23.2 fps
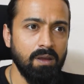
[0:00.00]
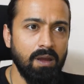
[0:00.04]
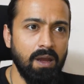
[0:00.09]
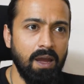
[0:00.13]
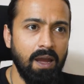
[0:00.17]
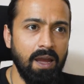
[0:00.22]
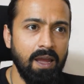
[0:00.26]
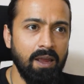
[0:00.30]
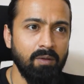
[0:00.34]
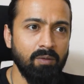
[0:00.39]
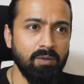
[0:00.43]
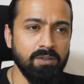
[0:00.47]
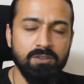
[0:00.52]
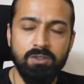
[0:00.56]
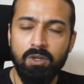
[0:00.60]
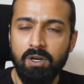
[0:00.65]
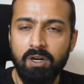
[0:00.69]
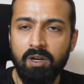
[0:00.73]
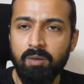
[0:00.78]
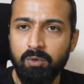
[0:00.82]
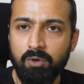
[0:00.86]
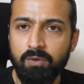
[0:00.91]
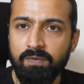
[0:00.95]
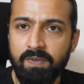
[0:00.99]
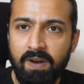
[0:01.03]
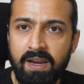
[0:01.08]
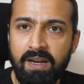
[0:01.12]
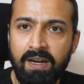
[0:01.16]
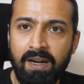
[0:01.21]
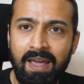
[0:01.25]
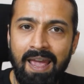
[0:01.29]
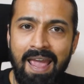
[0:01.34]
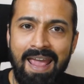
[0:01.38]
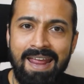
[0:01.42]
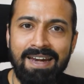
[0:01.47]
I was not able to
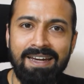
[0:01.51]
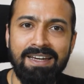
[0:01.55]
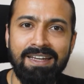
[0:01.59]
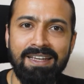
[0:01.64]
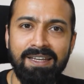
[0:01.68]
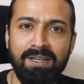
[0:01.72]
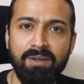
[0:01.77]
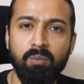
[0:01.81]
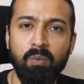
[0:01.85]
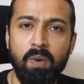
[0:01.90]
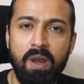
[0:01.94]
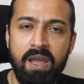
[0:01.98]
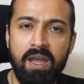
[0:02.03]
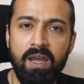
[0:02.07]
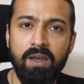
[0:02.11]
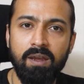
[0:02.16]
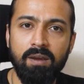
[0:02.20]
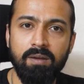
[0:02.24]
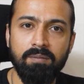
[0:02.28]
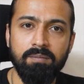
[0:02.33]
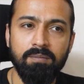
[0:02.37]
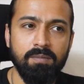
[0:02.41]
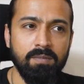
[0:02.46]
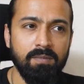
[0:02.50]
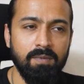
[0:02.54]
find any way